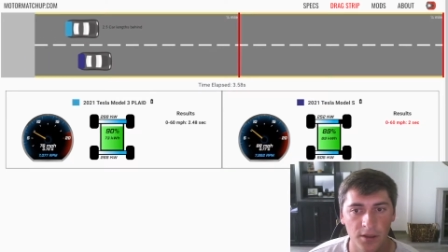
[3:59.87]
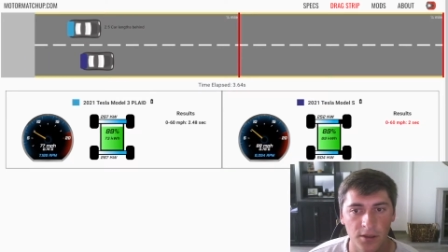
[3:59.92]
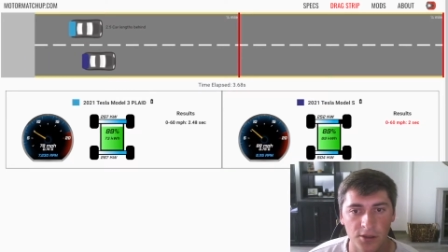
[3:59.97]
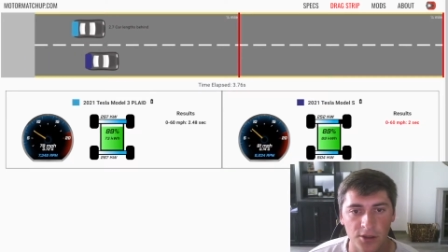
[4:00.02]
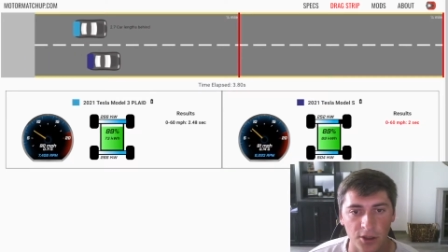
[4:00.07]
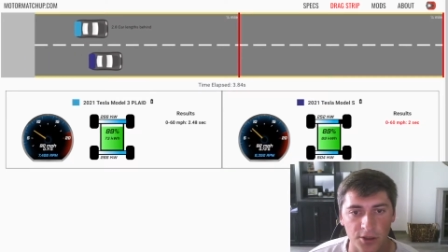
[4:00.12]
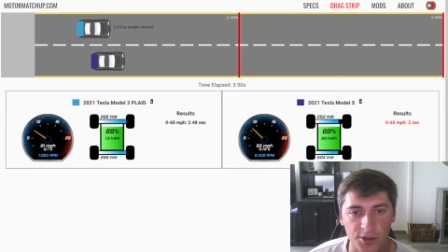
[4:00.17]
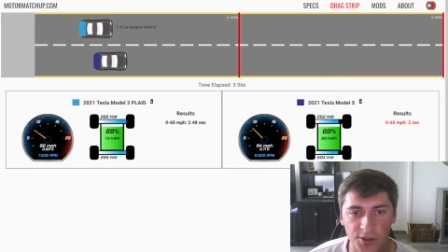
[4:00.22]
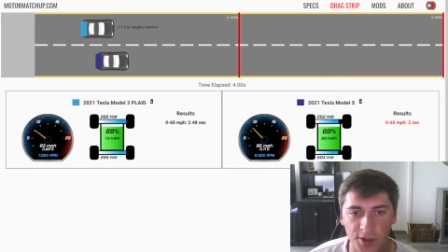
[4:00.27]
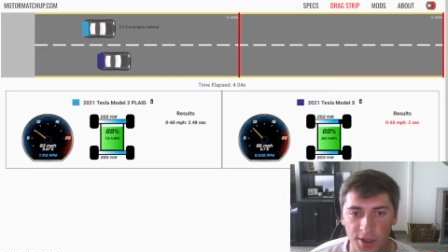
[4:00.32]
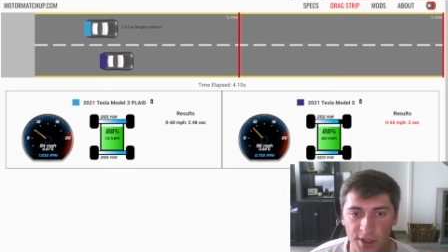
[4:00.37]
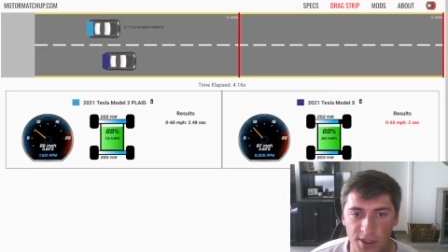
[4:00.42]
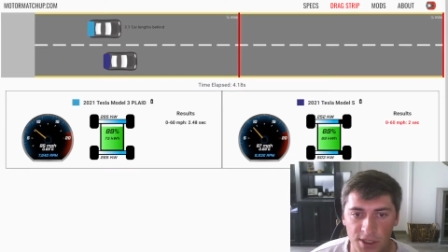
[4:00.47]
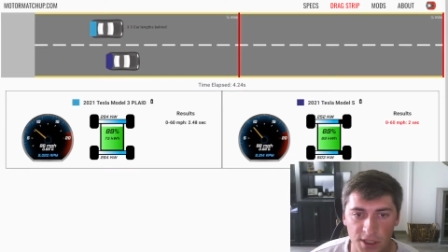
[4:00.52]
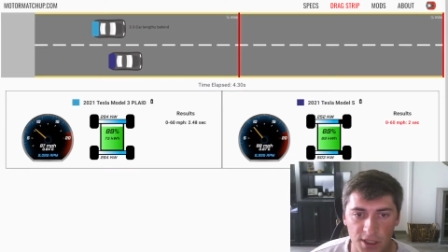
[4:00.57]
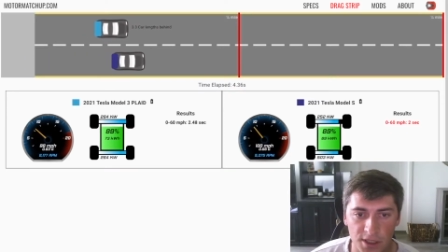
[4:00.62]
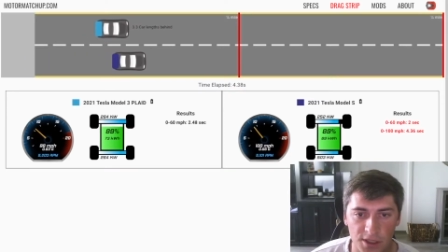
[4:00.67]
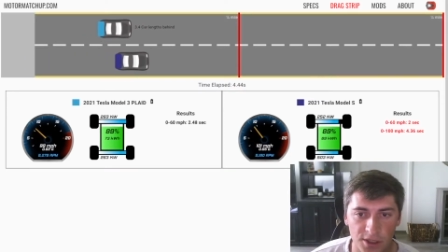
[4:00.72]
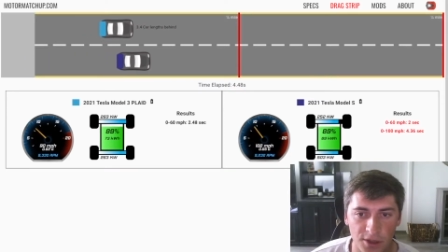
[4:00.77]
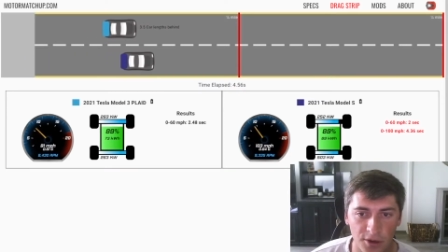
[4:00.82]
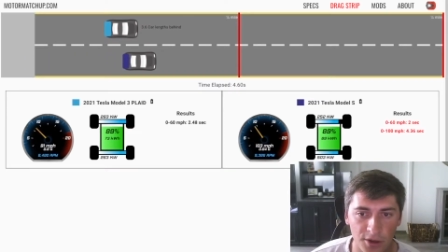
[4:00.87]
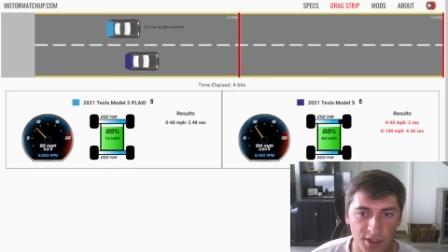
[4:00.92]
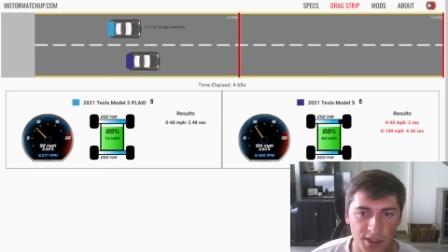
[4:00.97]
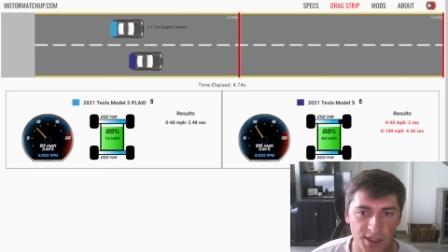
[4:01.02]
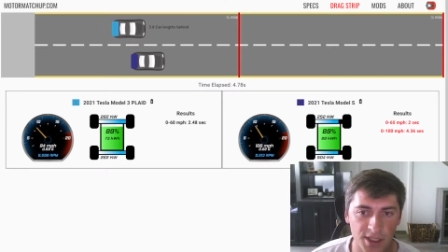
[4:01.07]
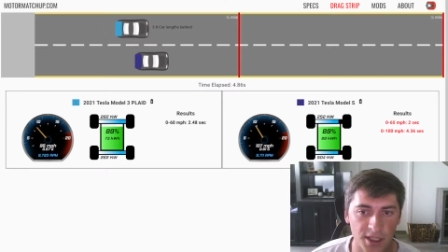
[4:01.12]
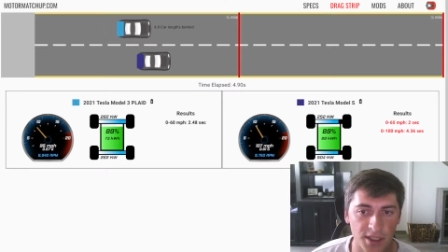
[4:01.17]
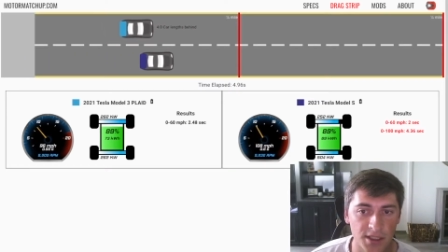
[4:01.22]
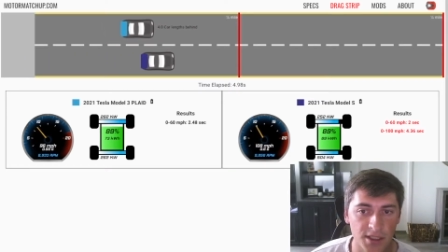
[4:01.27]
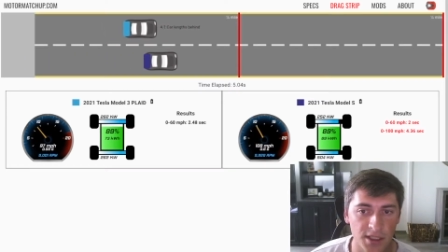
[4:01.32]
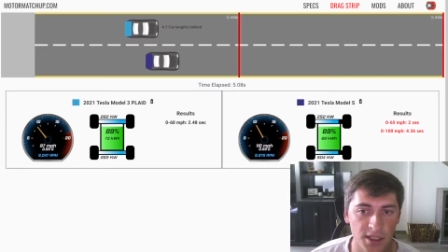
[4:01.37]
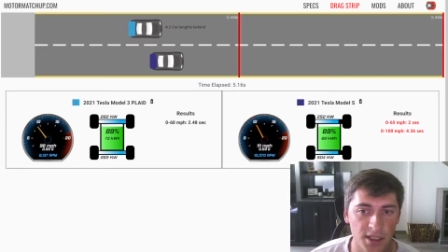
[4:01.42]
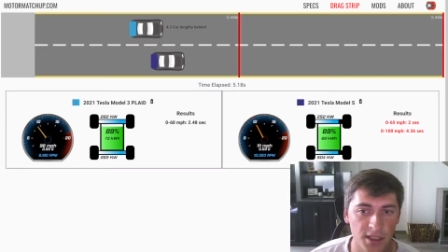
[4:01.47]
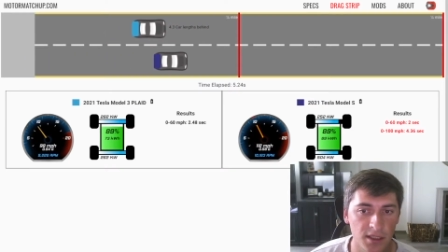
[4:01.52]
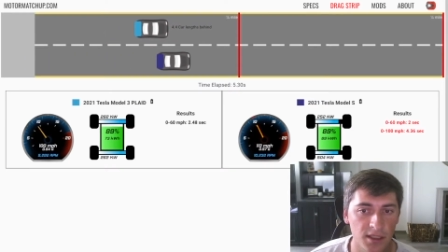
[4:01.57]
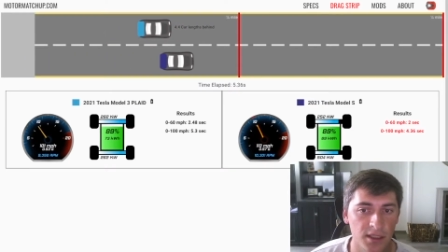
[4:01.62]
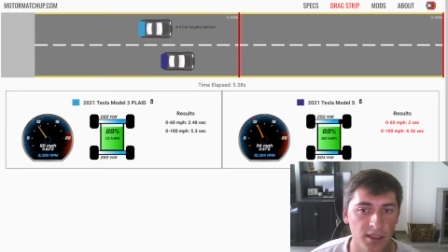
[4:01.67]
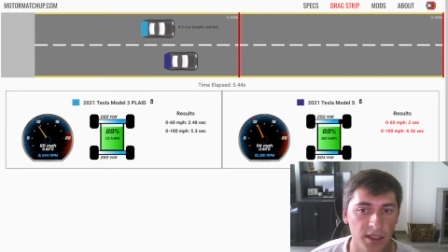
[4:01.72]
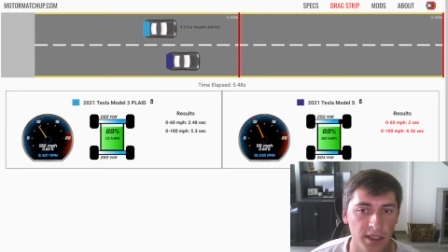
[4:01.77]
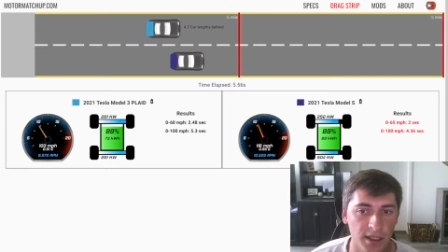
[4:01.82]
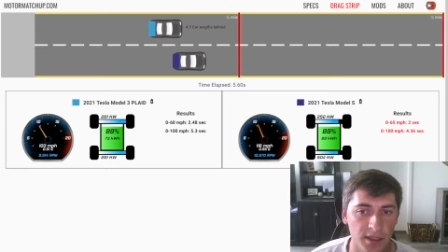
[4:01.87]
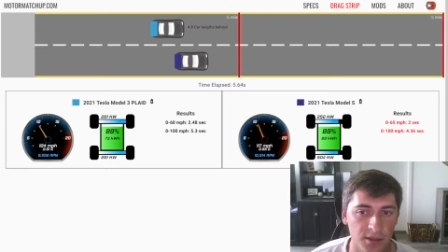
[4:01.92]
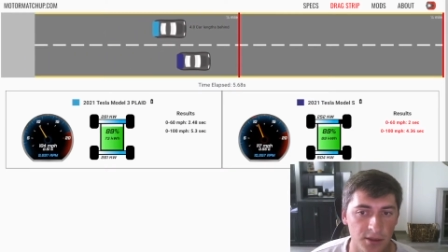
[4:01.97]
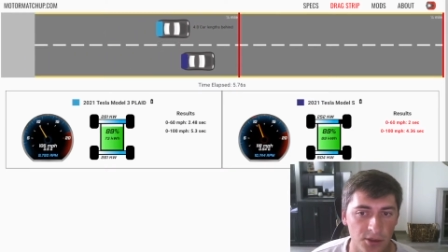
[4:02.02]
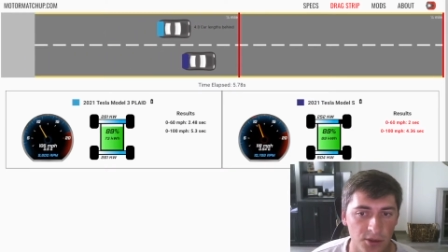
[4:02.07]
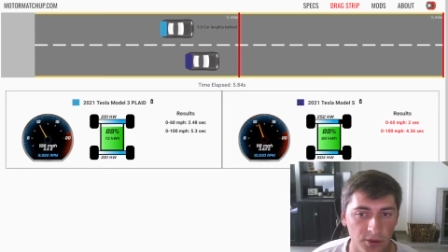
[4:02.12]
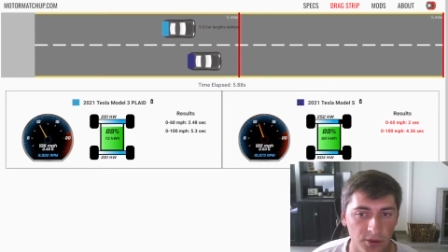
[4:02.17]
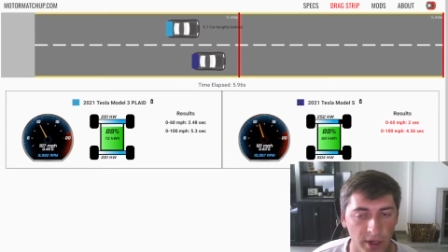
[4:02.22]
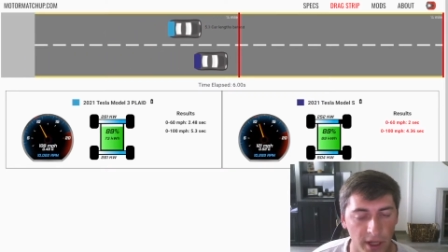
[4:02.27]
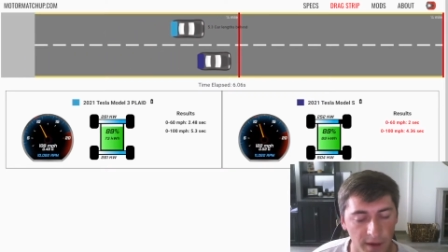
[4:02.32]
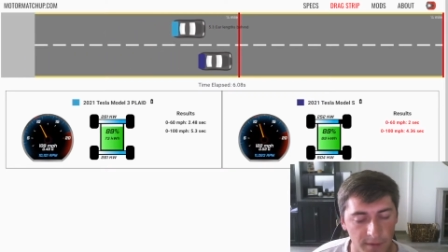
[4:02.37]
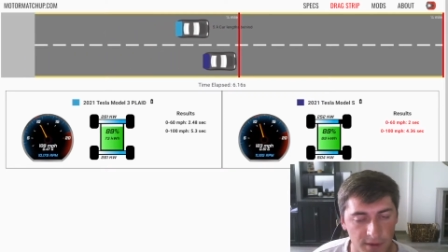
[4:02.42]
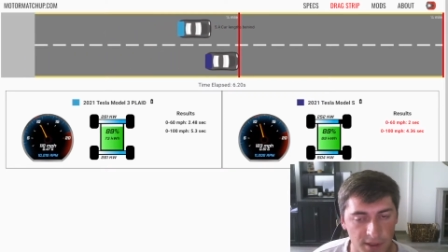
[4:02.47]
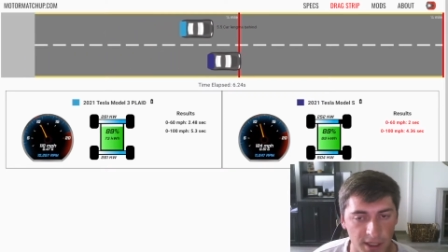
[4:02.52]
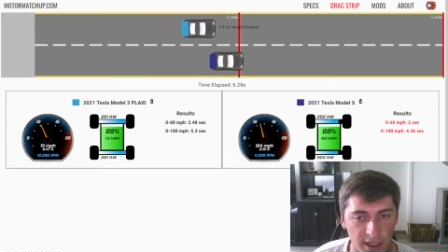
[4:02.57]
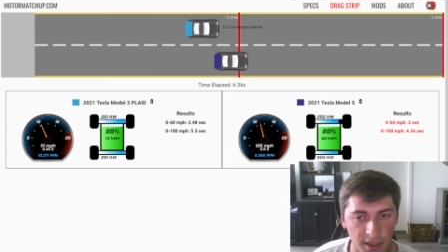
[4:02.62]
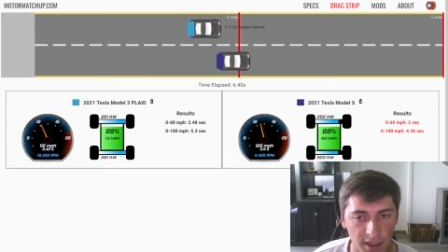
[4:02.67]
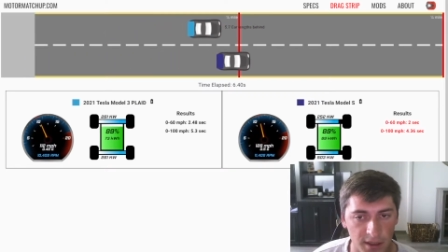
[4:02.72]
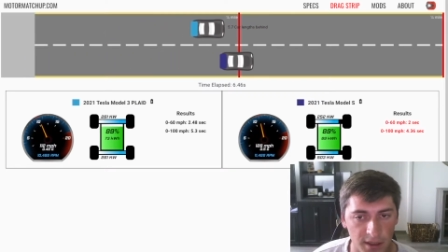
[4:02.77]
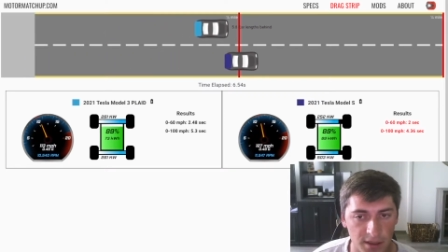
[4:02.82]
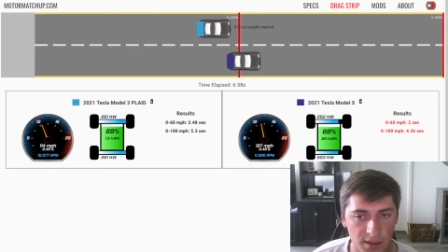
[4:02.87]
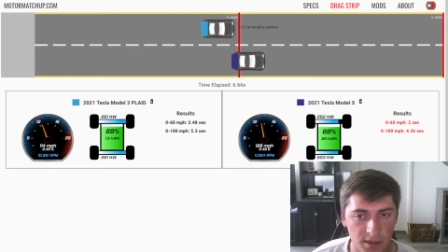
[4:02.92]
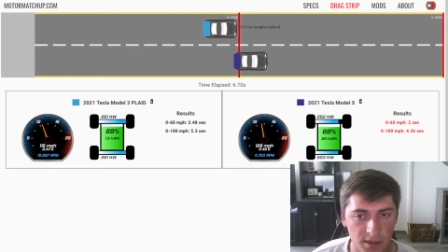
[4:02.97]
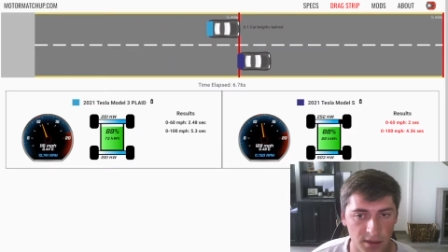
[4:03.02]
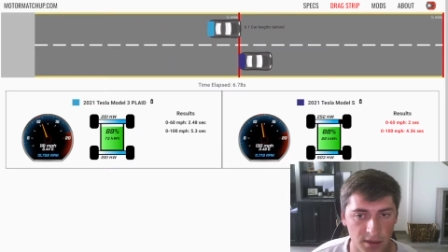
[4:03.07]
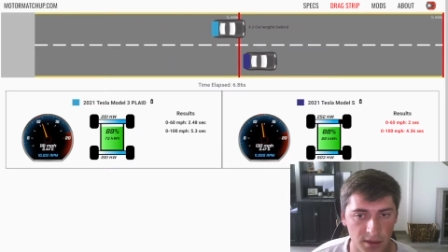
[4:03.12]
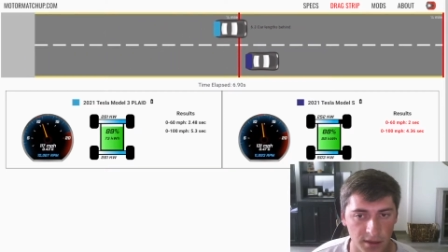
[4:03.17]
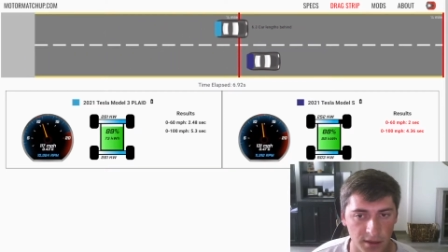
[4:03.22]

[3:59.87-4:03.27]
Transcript: So as you can see, zero to sixty in two and a half seconds,